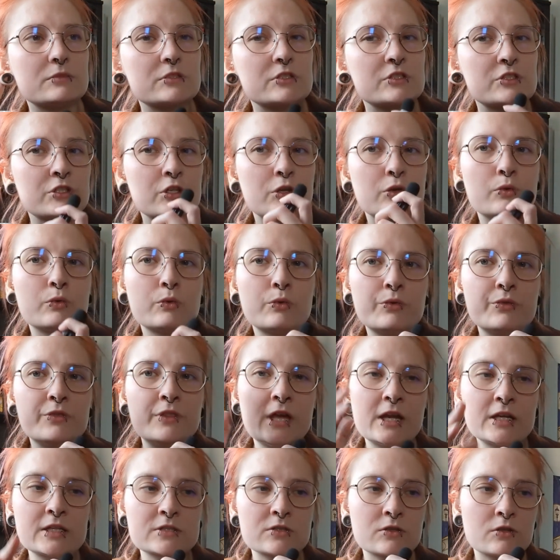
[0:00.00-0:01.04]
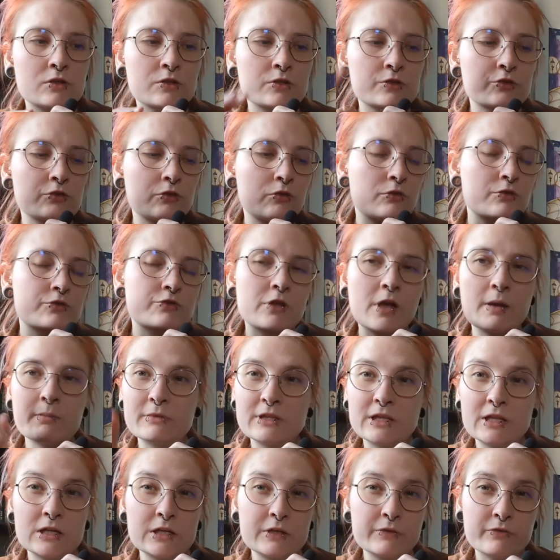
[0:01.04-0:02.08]
So that is also
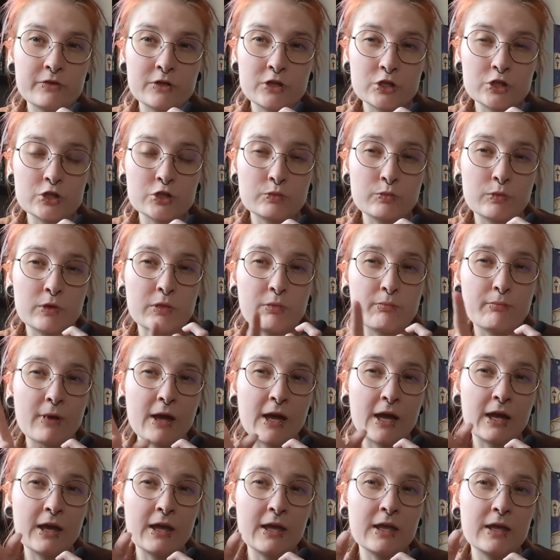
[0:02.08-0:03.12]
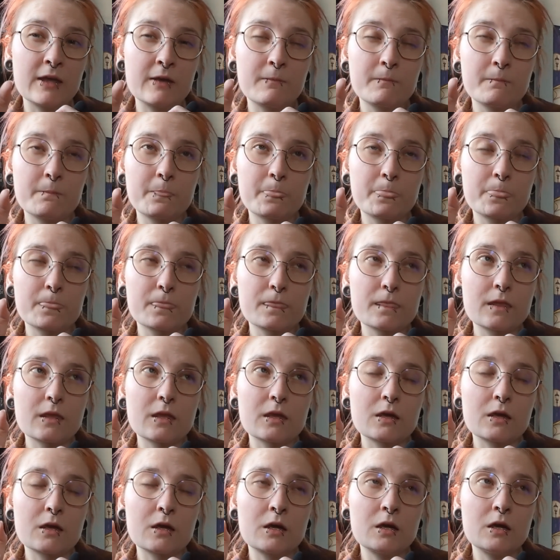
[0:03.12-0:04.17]
I'm nearly finished with my
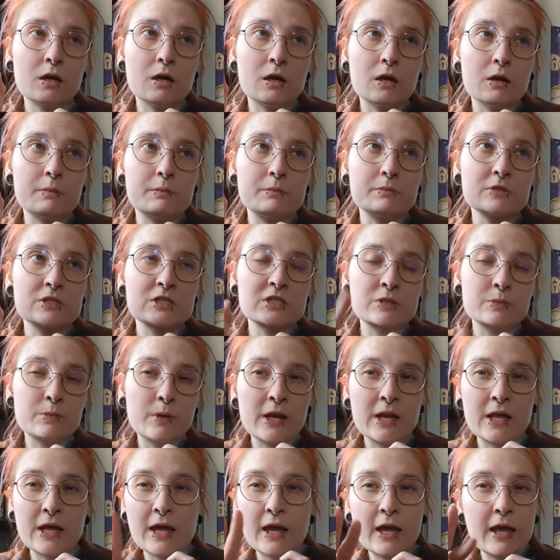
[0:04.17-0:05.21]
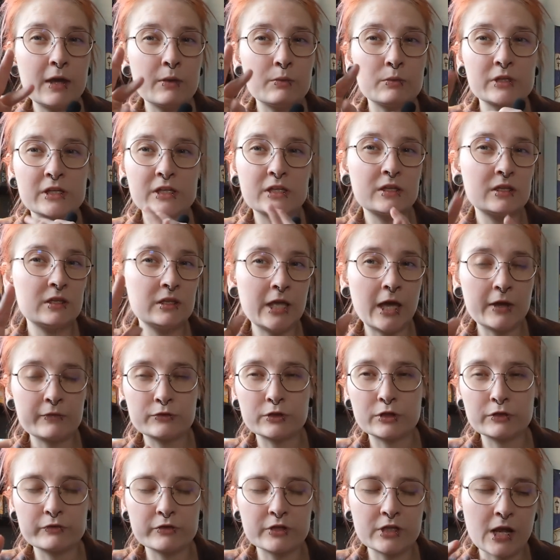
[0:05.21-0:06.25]
sweater. I would have
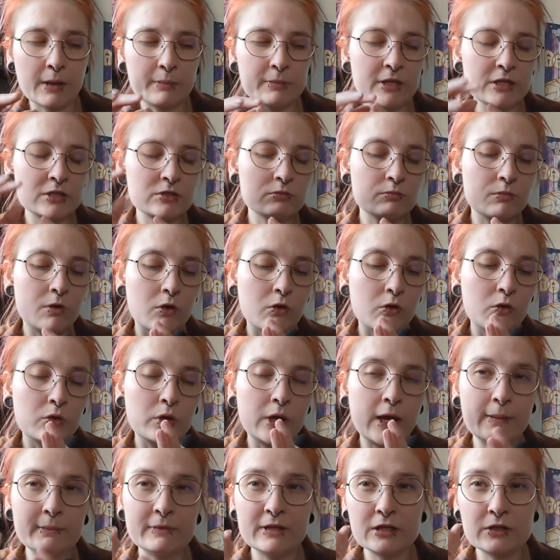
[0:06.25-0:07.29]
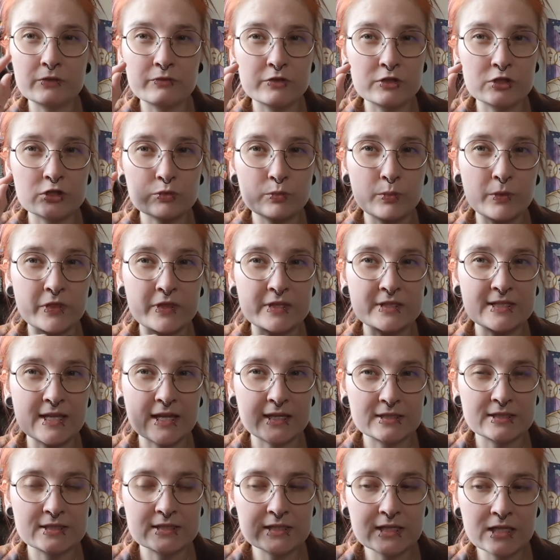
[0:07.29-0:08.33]
to give you an update tomorrow. I'm nearly finished with the
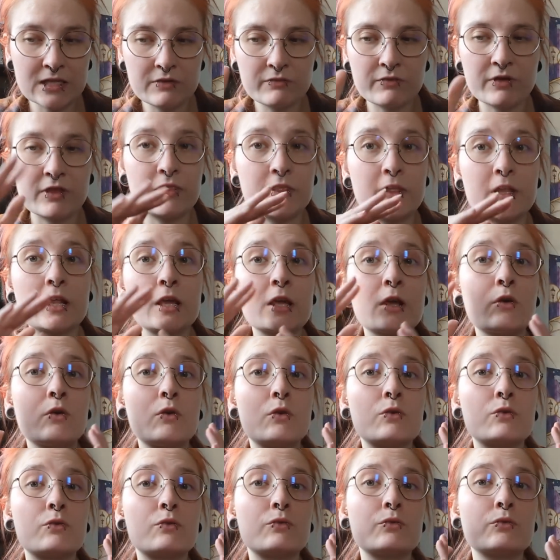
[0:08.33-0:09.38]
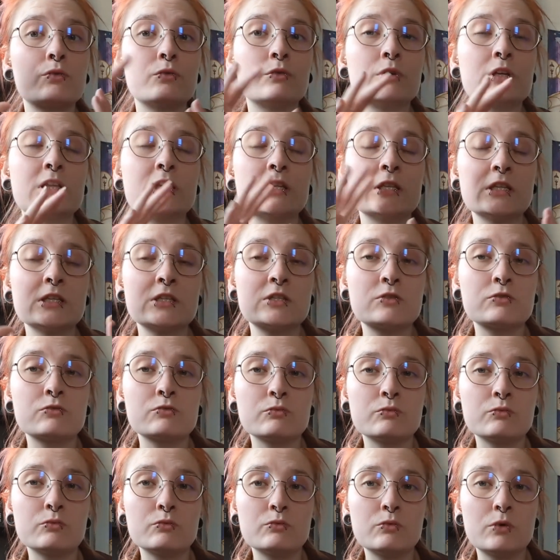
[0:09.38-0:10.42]
second sleeve, and then I only need
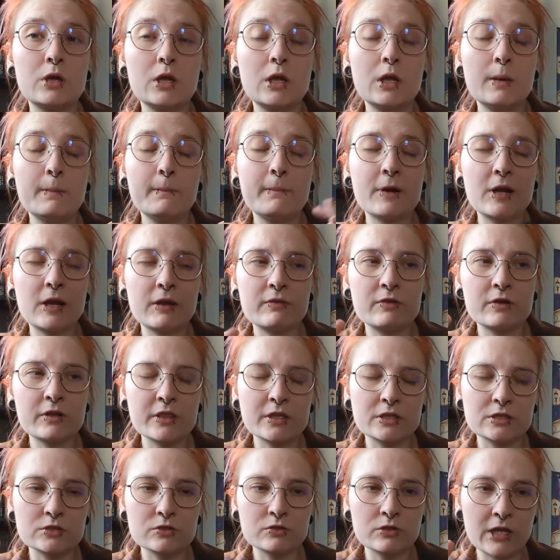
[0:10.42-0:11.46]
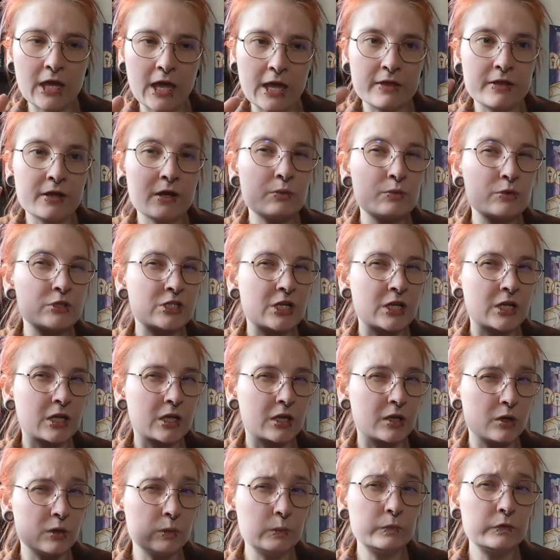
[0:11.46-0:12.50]
to put everything together, which I
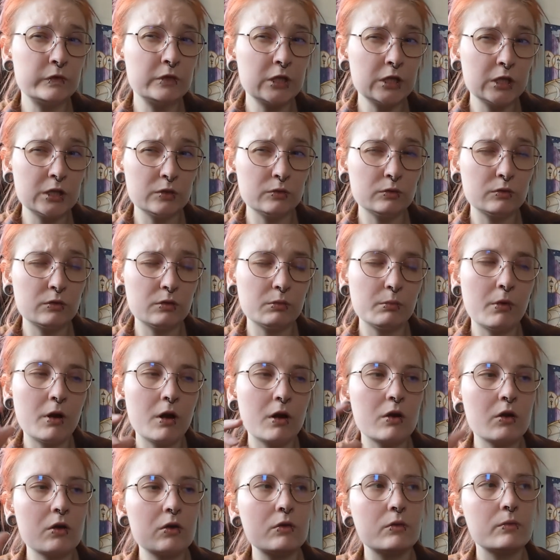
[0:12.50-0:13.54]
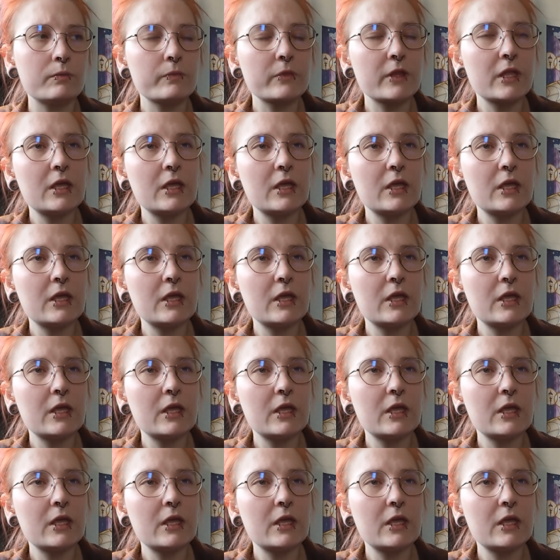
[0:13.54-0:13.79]
can hopefully do tomorrow.